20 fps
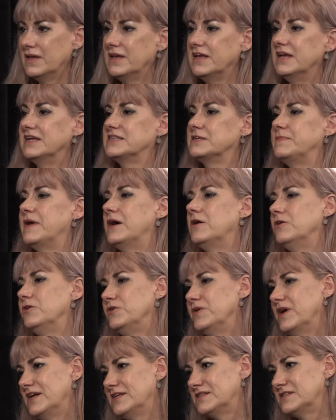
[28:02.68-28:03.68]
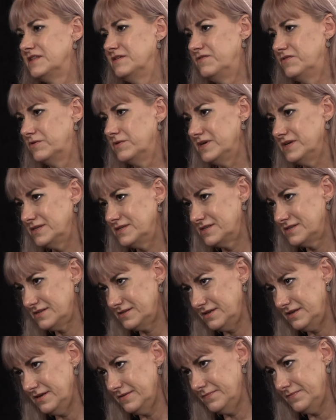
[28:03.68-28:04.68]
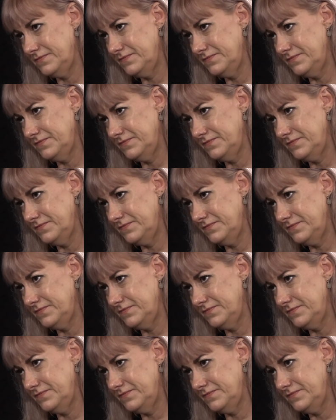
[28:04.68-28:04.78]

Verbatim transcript: Yeah, it's about who has the voice. Yeah.